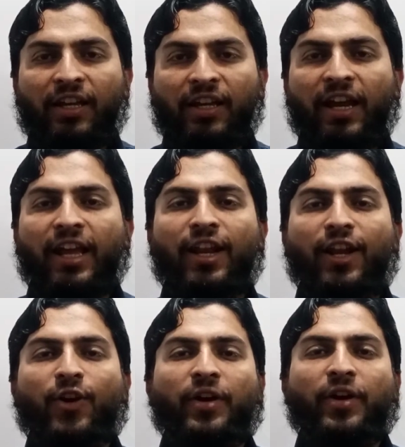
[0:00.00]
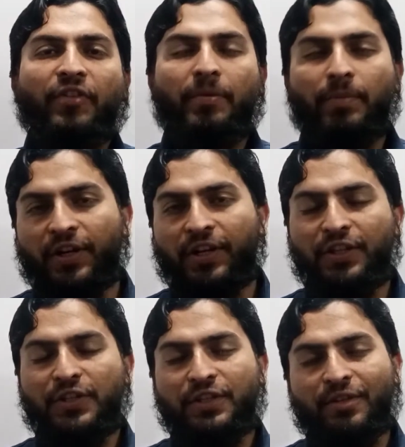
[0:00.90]
Hello everybody,
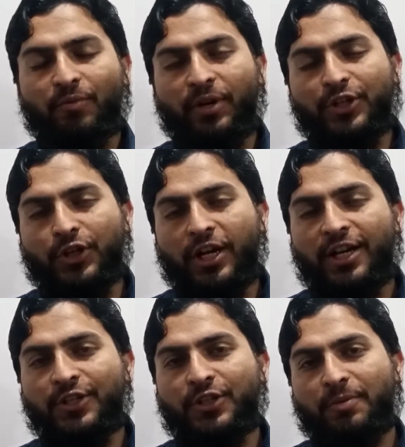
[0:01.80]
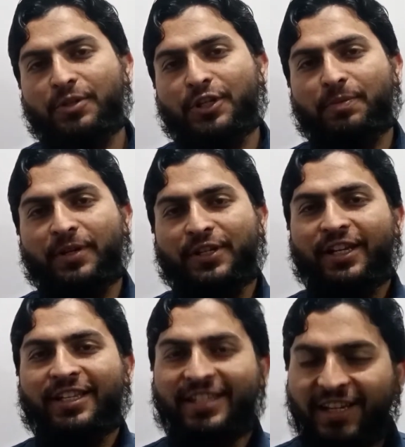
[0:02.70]
this is Darvish Khan, Subject
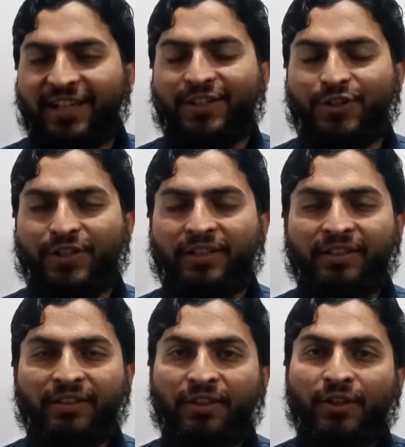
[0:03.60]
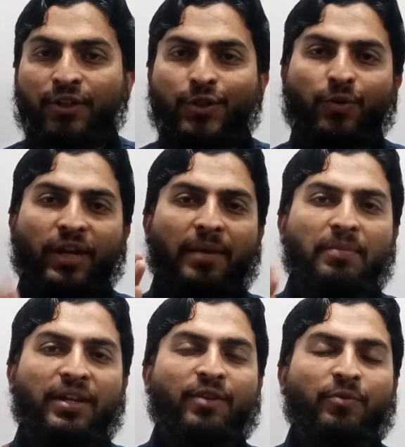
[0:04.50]
Specialist English. Today I'm
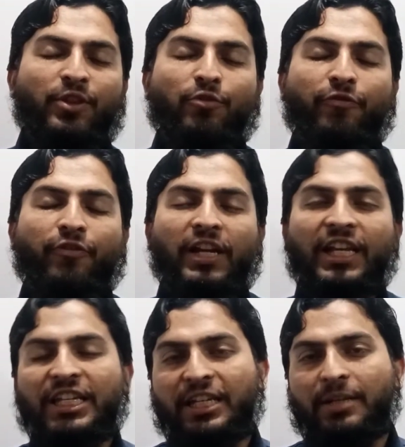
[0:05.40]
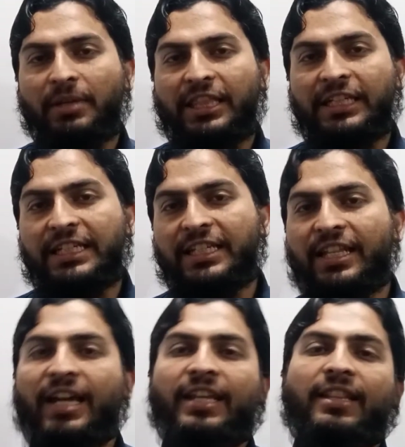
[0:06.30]
here with you for lecture number
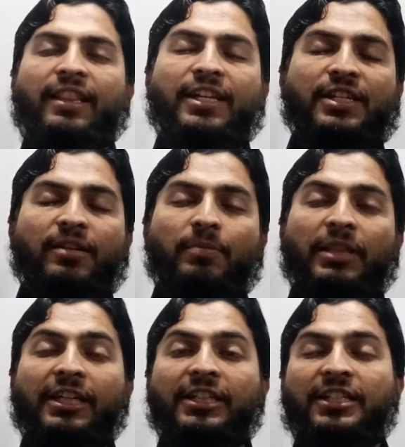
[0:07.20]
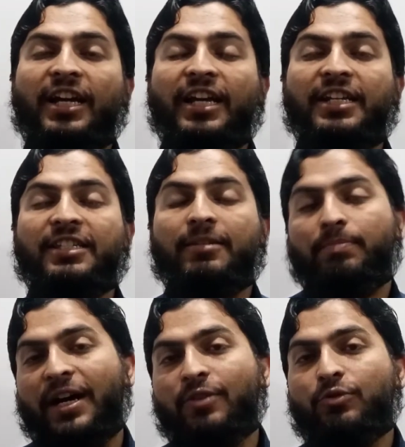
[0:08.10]
39. Lecture number 39 is
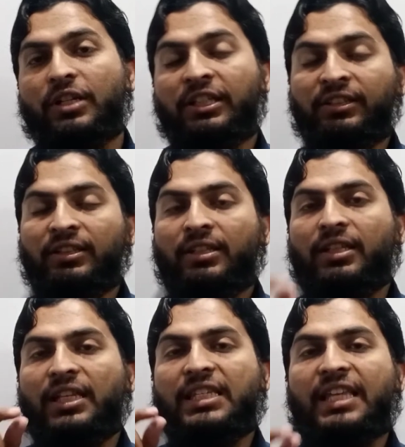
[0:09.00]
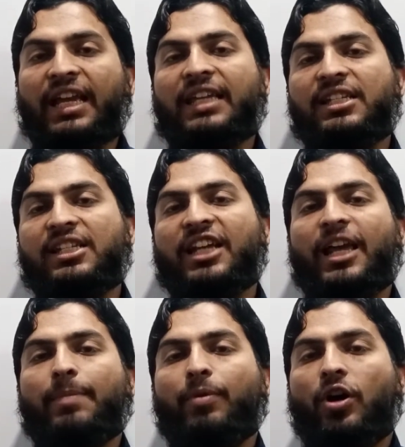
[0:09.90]
about the second
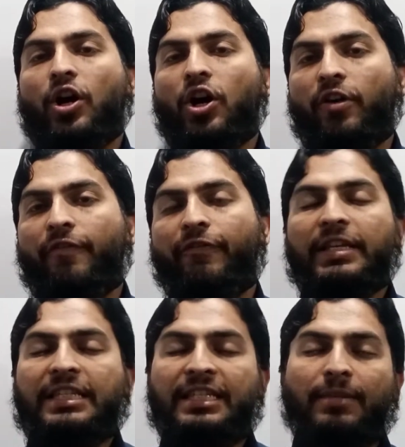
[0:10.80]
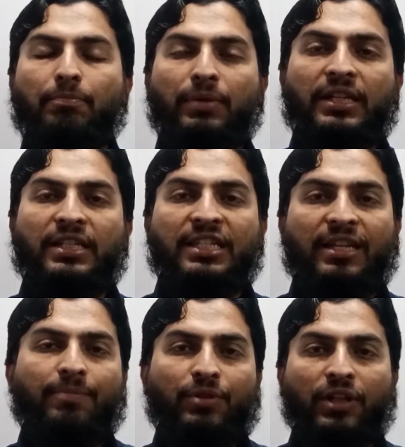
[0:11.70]
type of simple
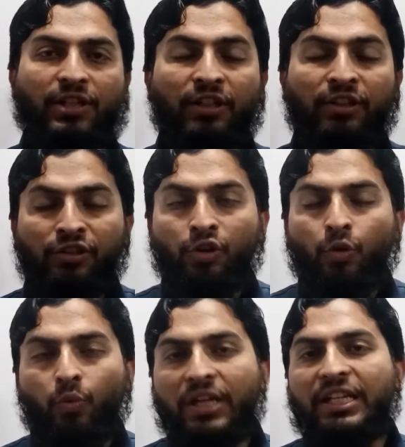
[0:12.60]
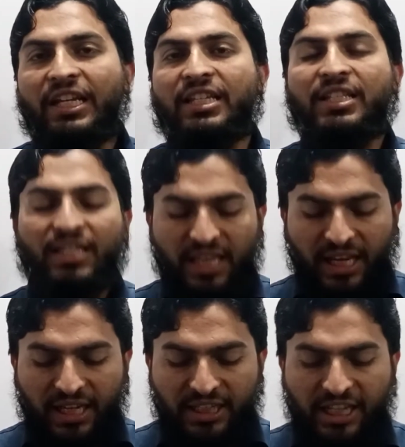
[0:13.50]
subject. What is the
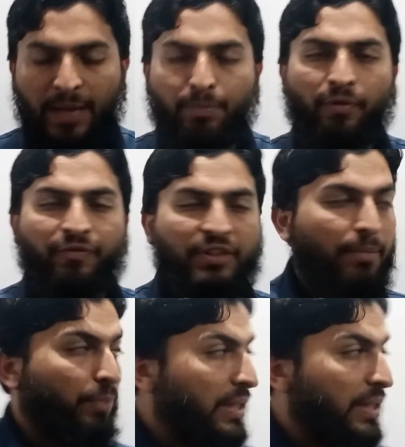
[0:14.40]
second type of simple